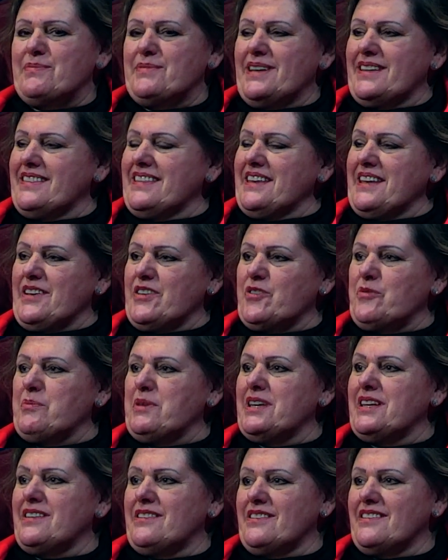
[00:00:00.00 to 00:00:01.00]
at the last
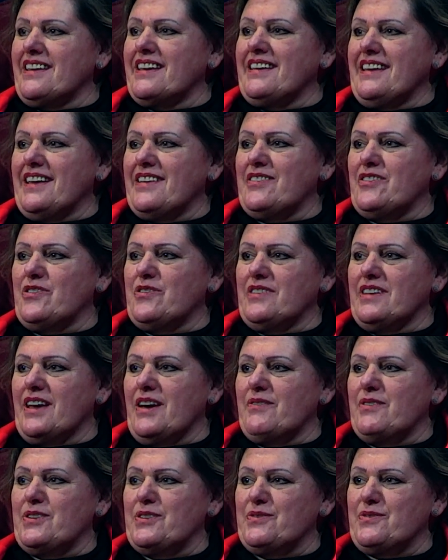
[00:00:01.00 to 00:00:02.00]
minute and
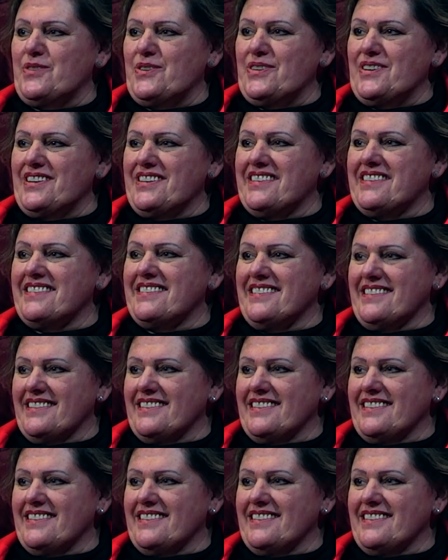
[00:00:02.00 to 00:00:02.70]
covered it for us.